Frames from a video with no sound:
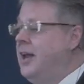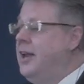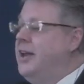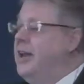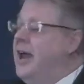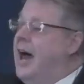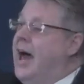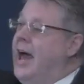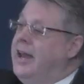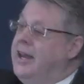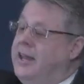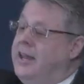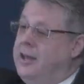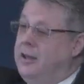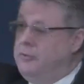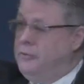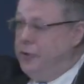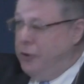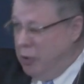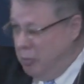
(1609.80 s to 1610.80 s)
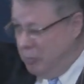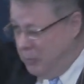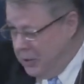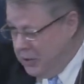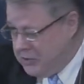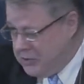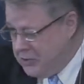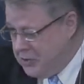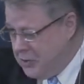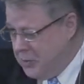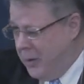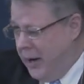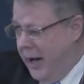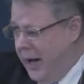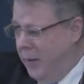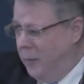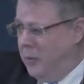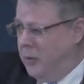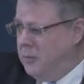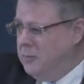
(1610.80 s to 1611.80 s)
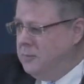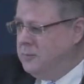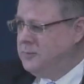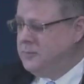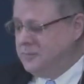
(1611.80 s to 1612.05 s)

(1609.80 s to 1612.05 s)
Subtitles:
not give new books of the Bible,